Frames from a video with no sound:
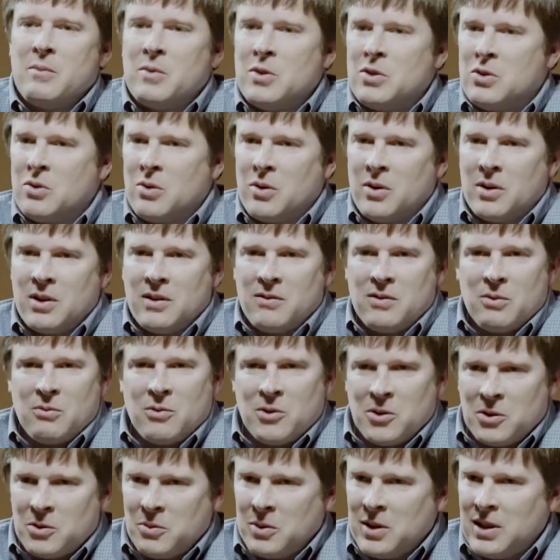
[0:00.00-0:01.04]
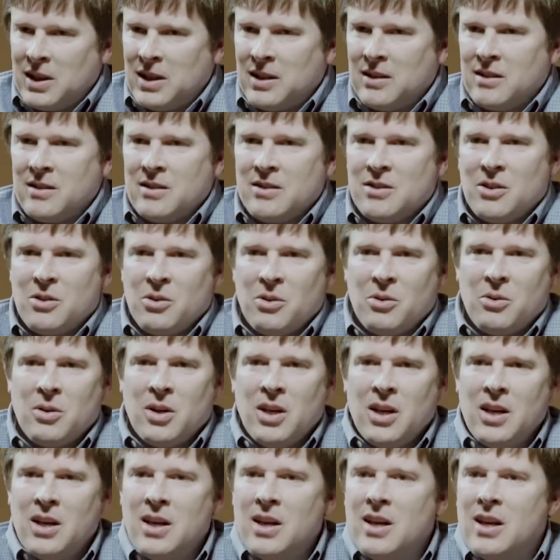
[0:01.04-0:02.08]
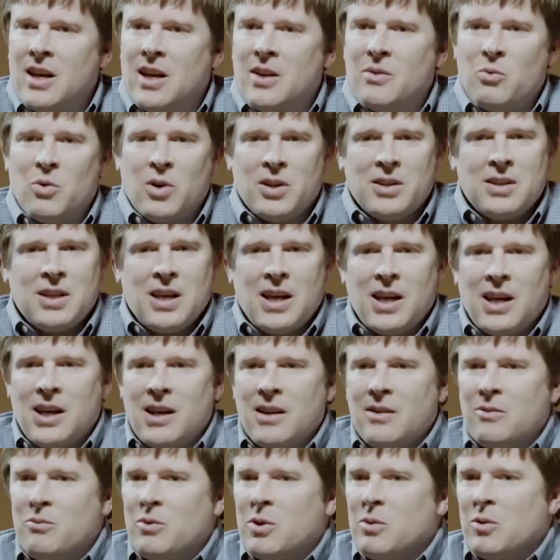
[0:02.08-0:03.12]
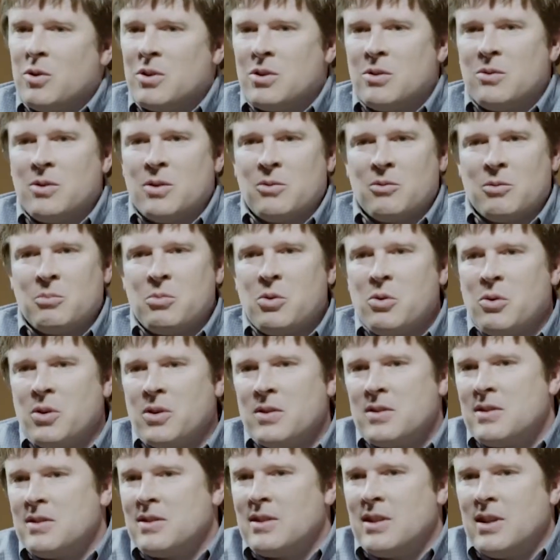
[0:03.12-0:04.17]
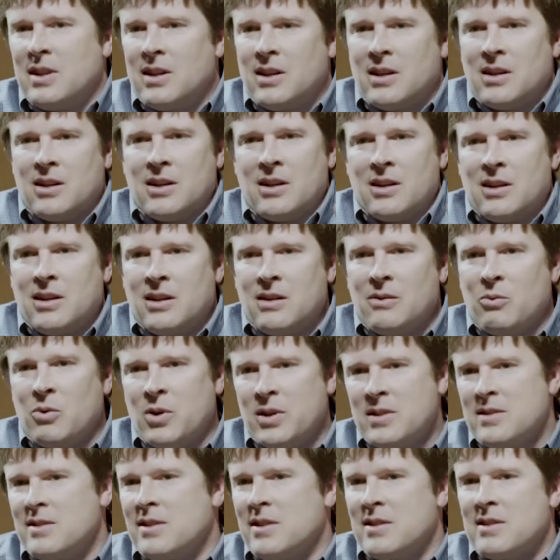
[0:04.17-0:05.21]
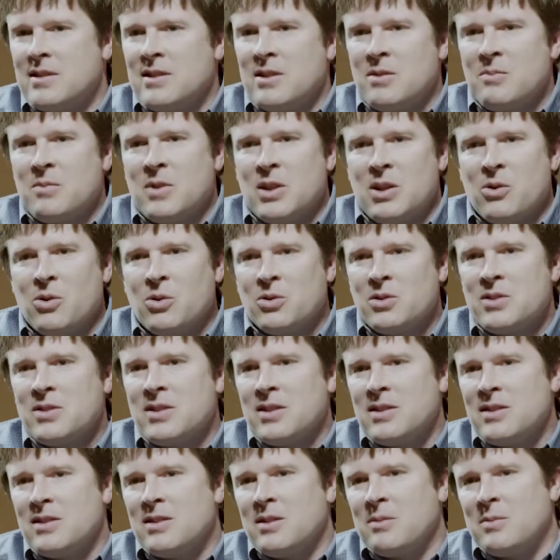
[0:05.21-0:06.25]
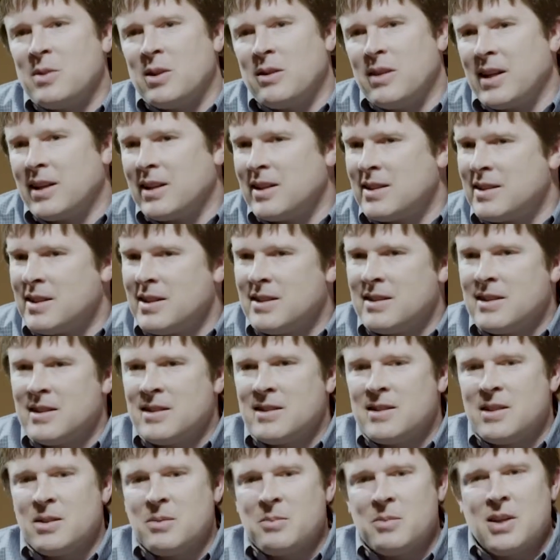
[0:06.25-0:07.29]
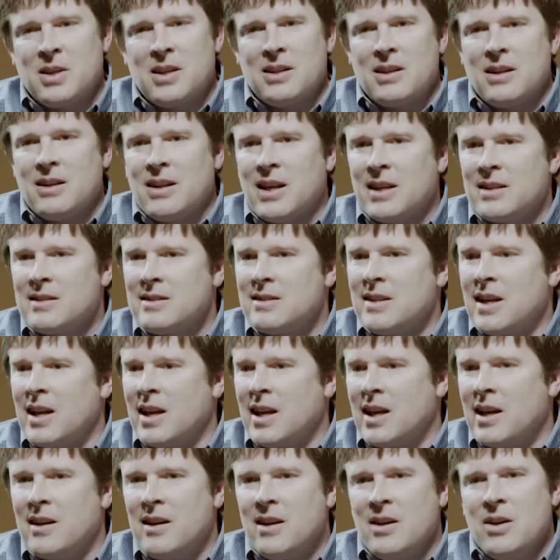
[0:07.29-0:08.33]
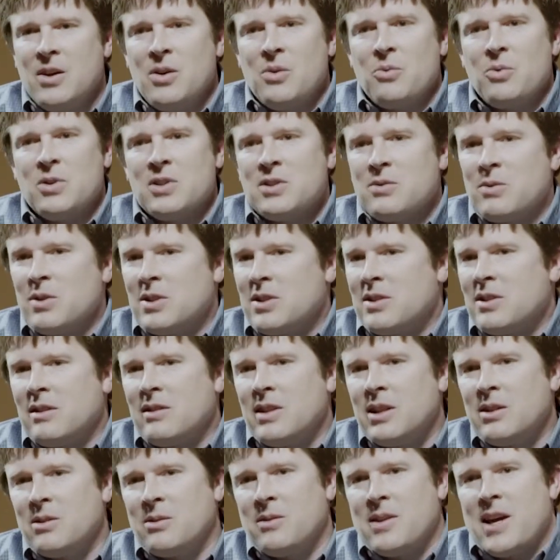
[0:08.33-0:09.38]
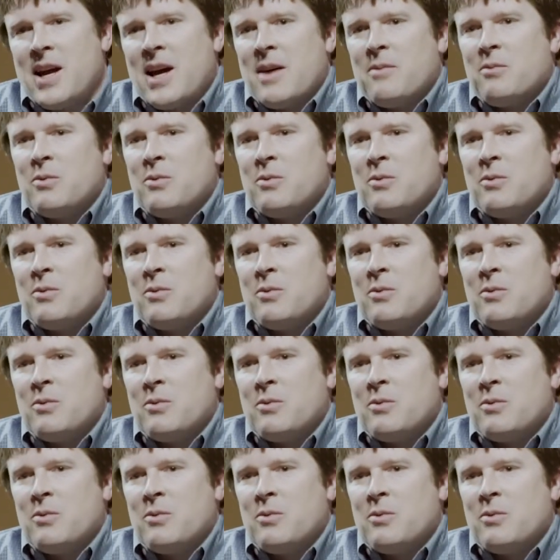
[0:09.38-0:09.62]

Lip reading: majority of the work we needed to do, and one day we were doing reports in one system, the old system, the legacy system, and the next day we switched to LigoLab